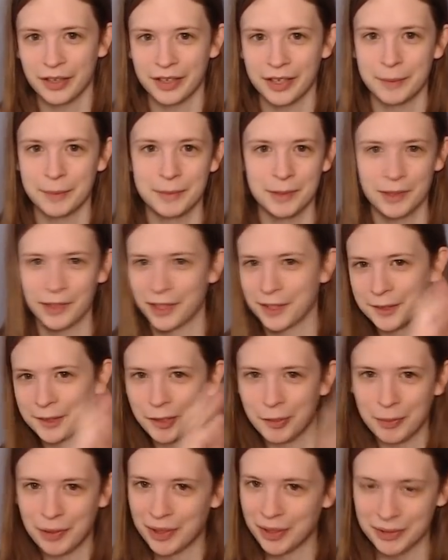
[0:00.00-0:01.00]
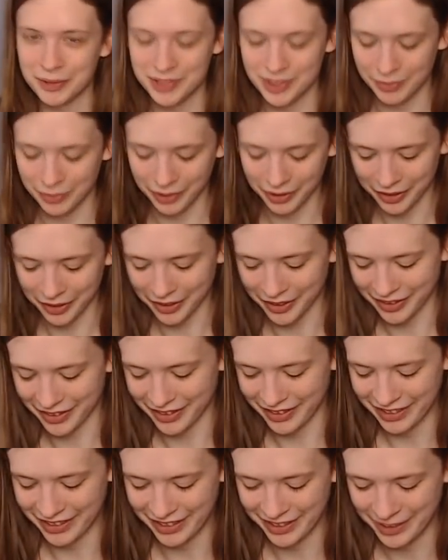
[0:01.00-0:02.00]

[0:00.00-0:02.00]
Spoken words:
rec up and like all my notes and whatnot.